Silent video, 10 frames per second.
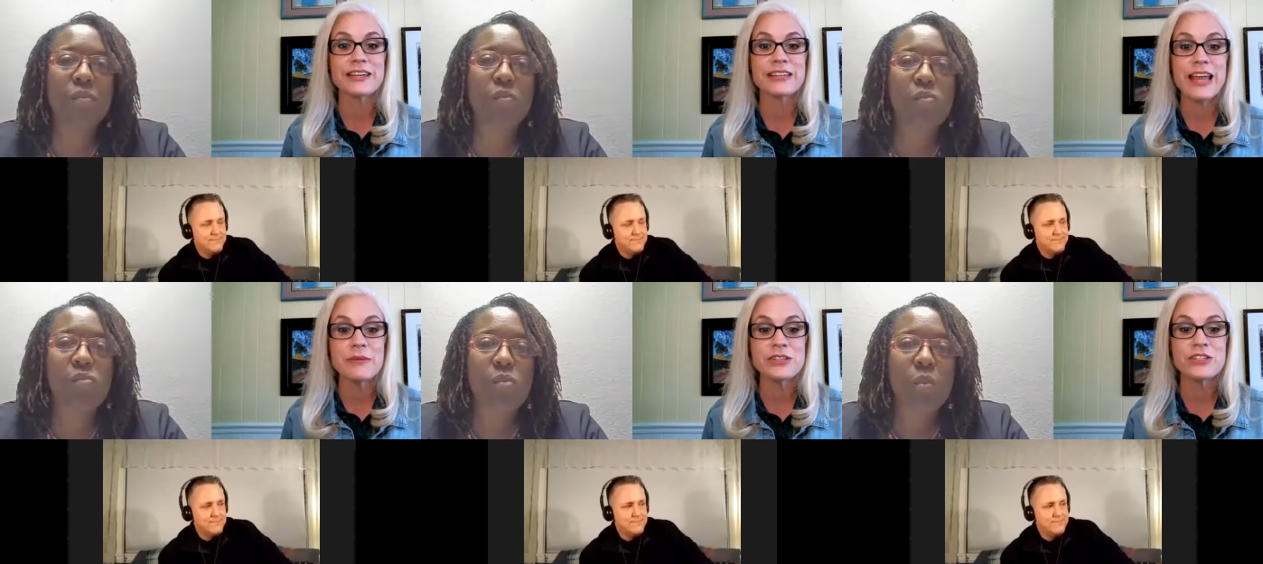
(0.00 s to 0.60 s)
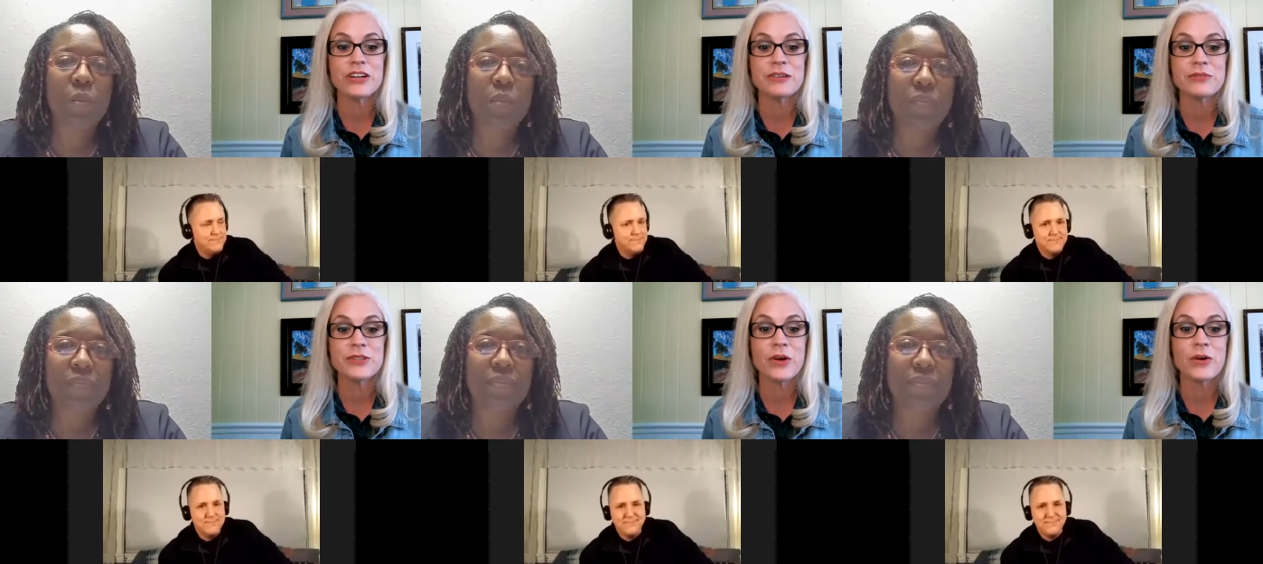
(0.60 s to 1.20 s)
Speaker 1: good
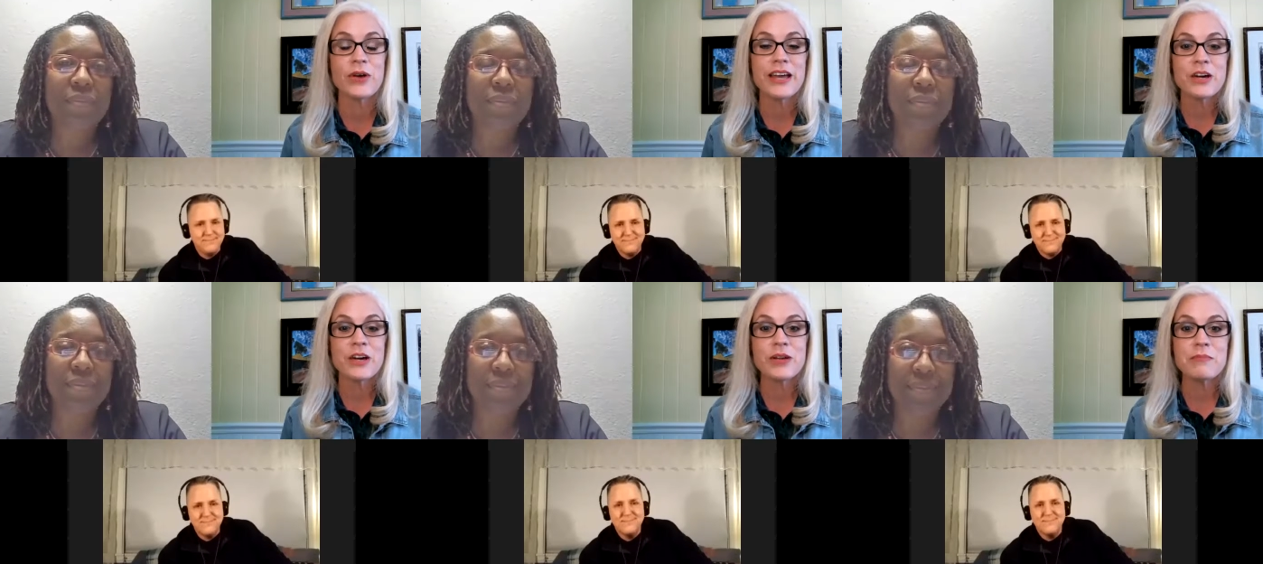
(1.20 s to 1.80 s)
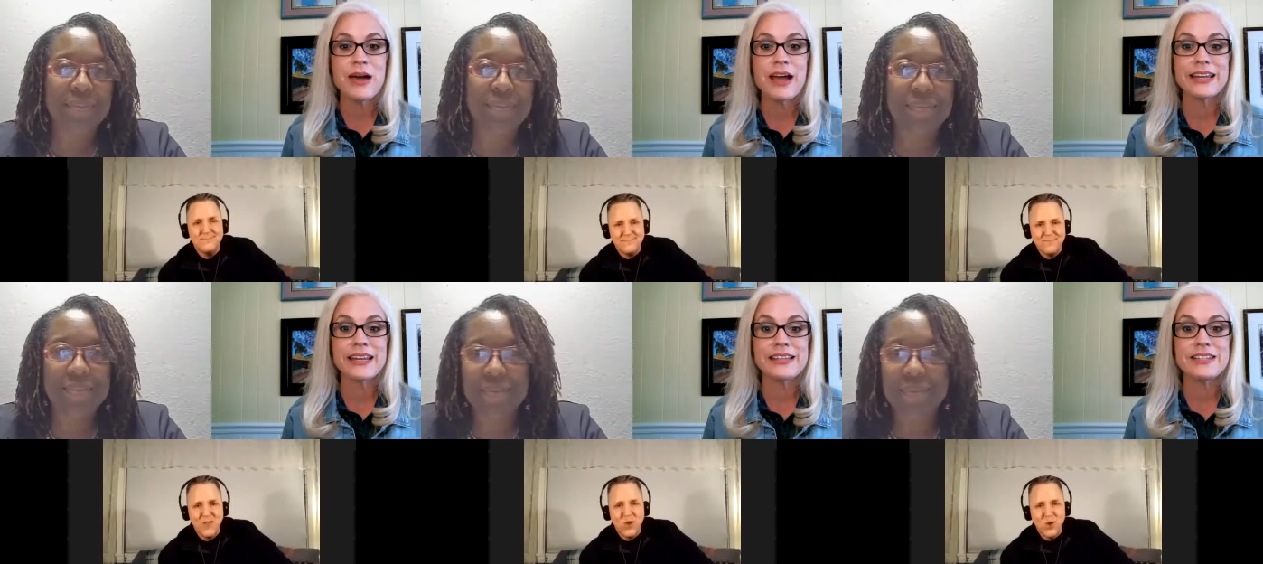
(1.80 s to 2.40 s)
chemistry, so we
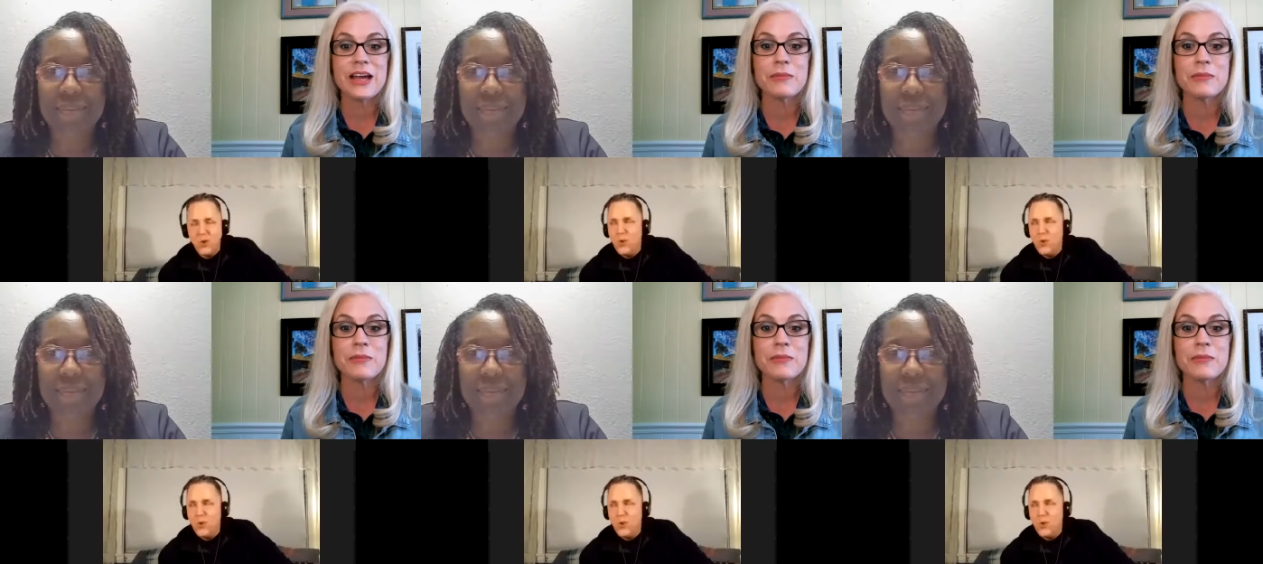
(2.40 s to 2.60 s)
might end